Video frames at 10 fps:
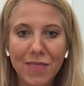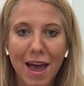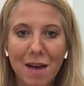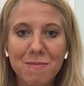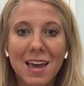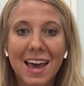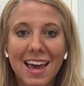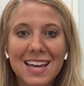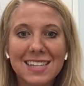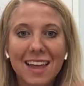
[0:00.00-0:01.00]
them
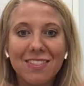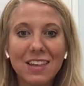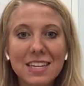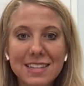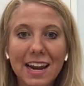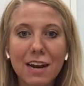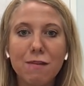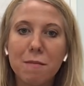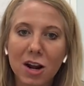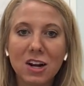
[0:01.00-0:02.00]
is that these Native
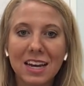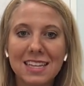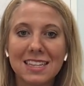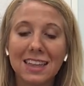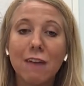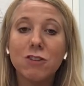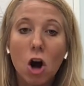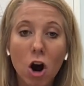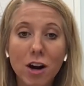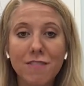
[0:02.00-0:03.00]
Americans left
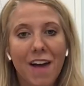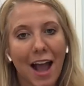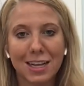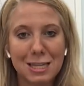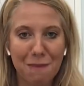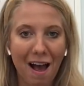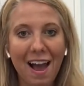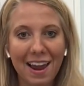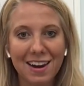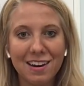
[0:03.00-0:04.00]
artifacts
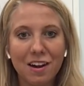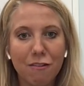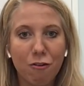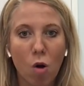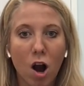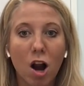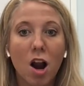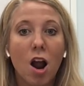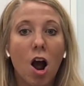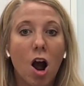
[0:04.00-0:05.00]
behind for
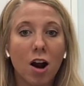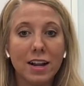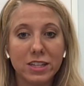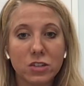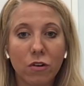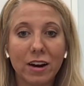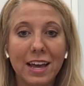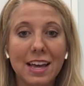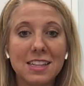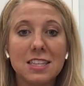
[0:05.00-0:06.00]
our
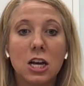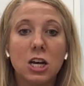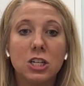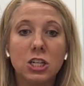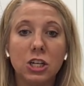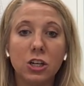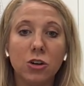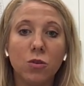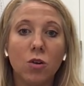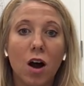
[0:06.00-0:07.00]
historians
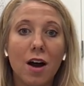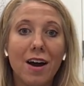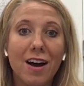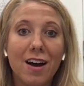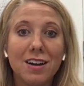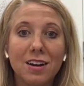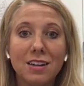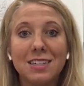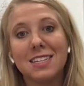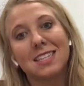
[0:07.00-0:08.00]
to
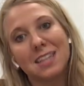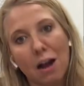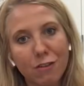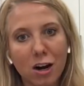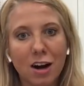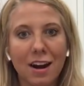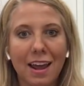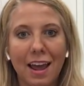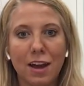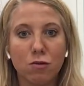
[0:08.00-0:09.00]
discover
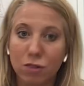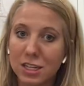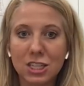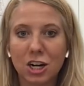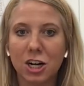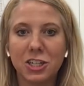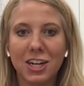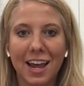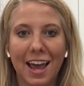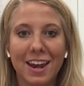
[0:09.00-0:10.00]
and research,
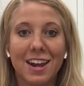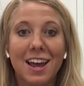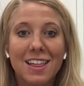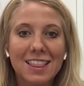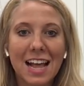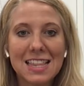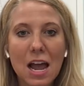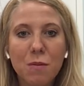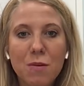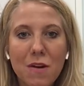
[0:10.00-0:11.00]
and that's
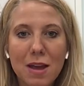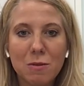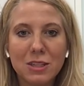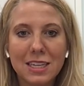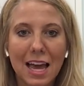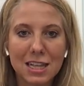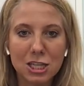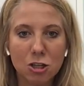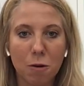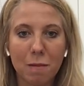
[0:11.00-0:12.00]
how we were able to get
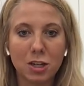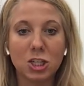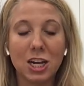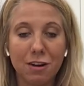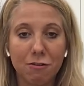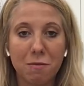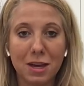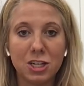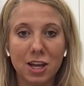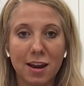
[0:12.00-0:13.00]
so much
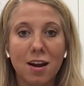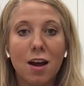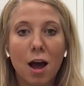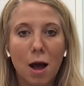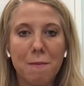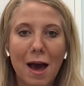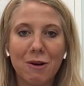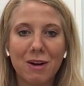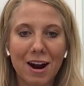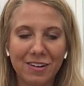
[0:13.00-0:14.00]
information
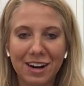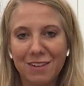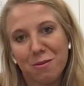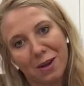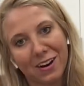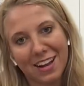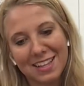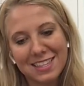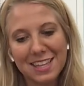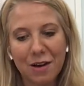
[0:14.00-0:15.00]
about our Native Americans,
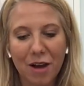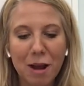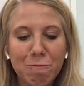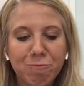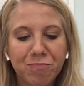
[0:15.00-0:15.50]
okay?